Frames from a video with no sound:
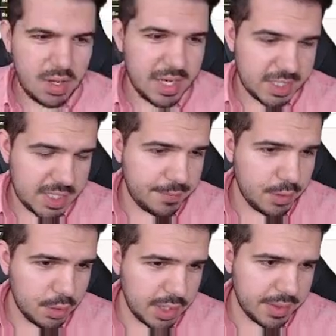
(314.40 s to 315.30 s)
Let's have a
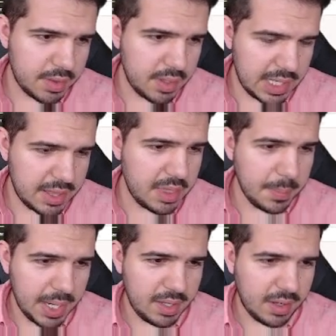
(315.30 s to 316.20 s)
look at the
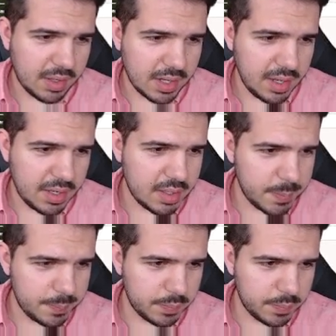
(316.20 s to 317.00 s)
Mulliganguide.